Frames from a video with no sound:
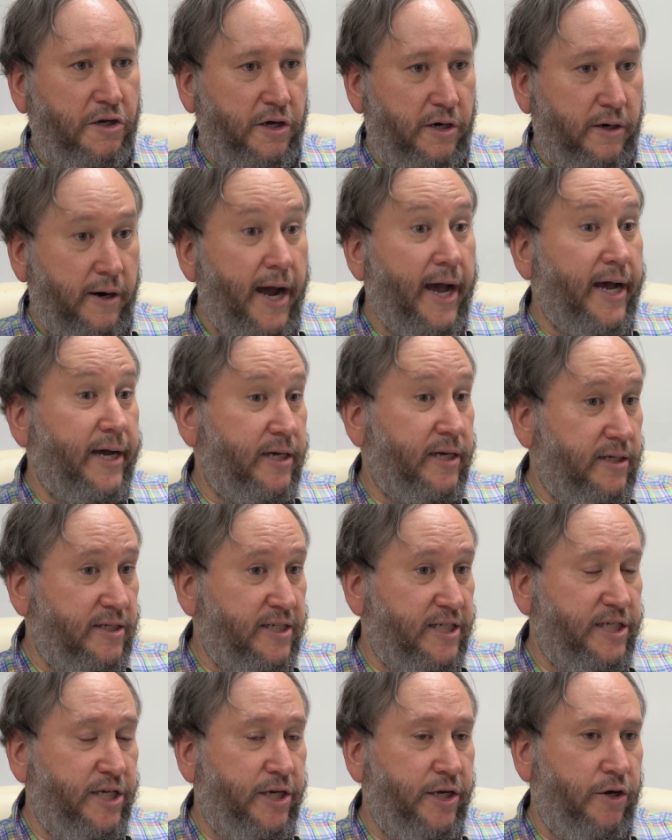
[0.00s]
Correct.
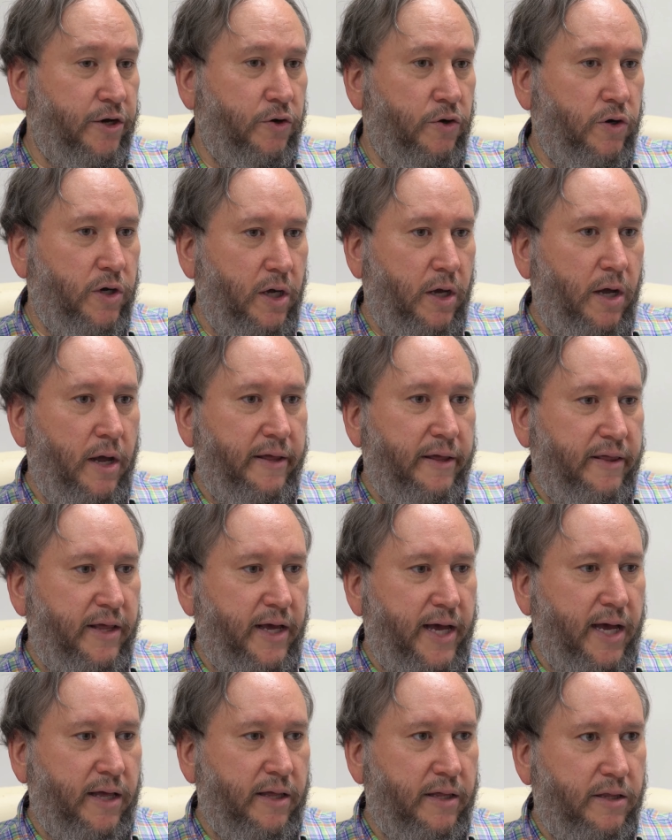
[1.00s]
So
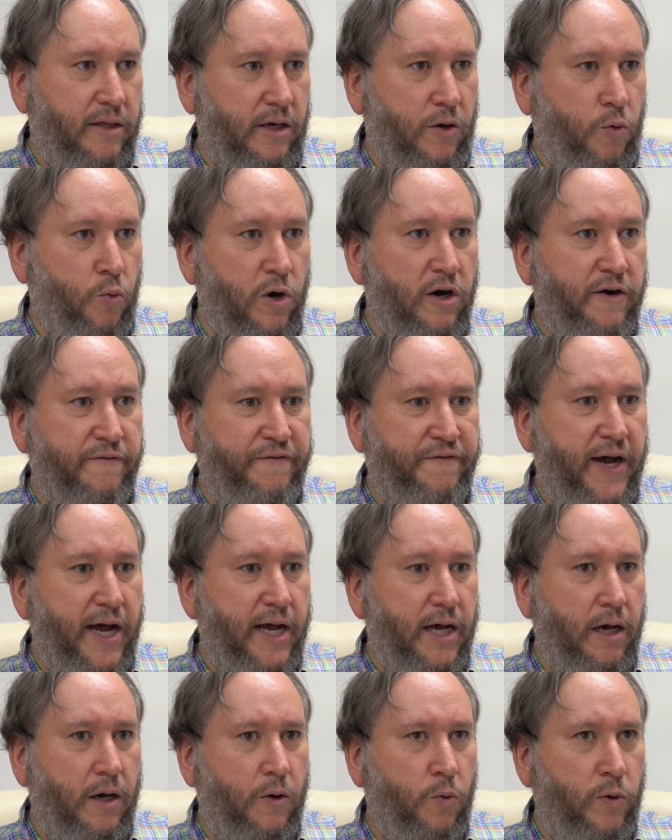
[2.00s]
the Word
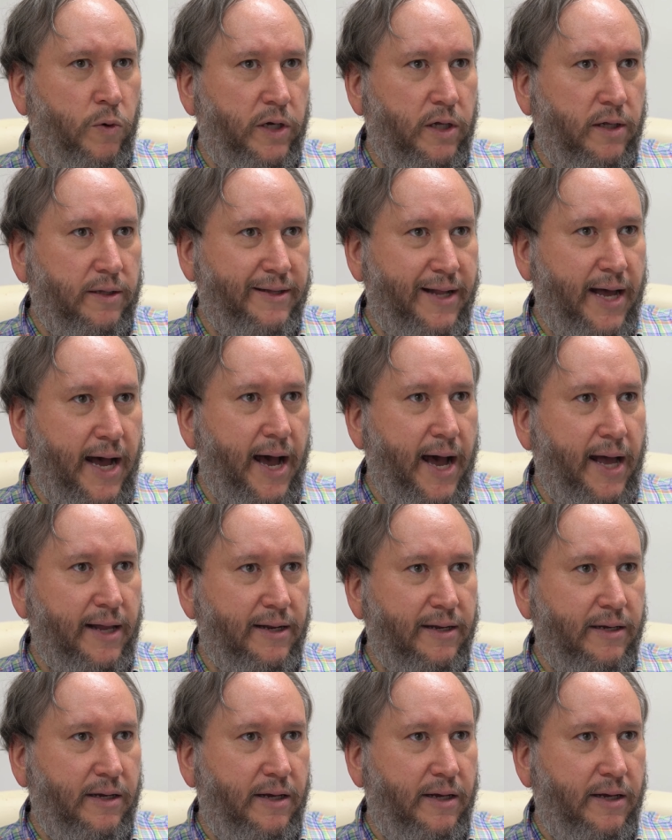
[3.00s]
file will not,